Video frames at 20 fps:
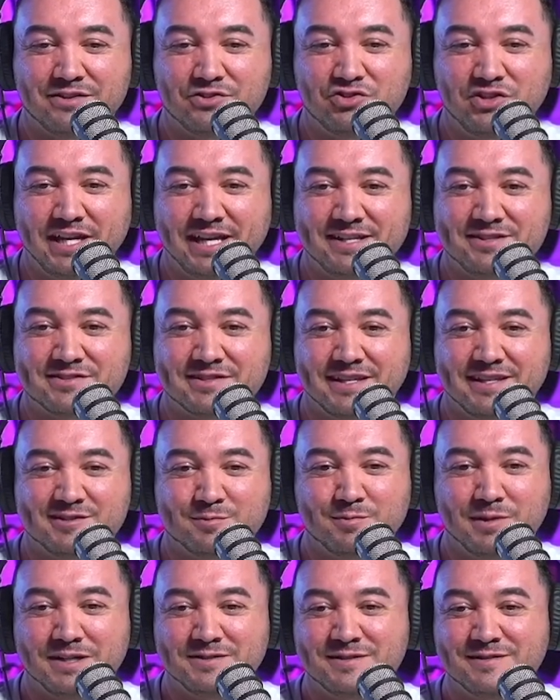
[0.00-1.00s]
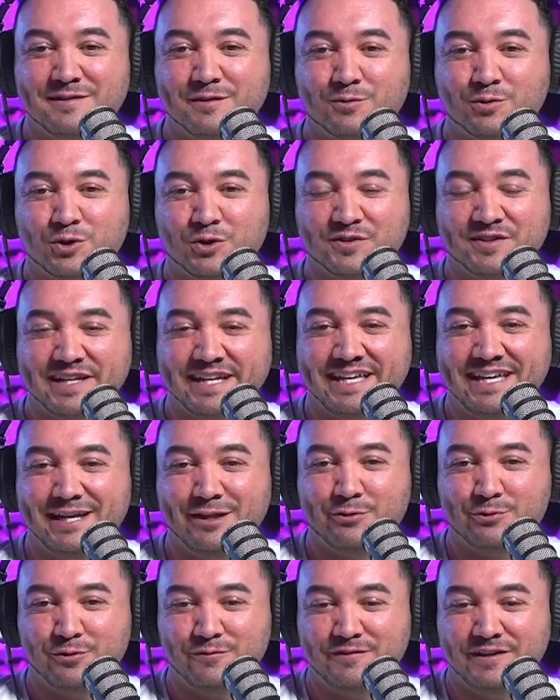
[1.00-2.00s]
change as much of the world as I
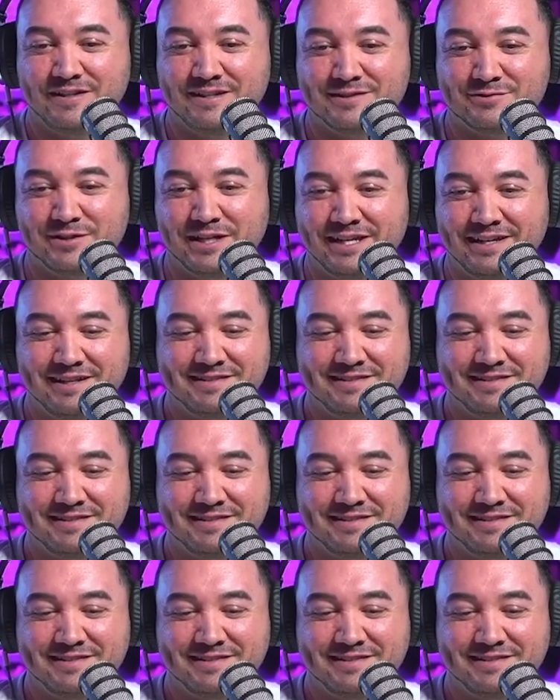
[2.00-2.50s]
can through fitness, right?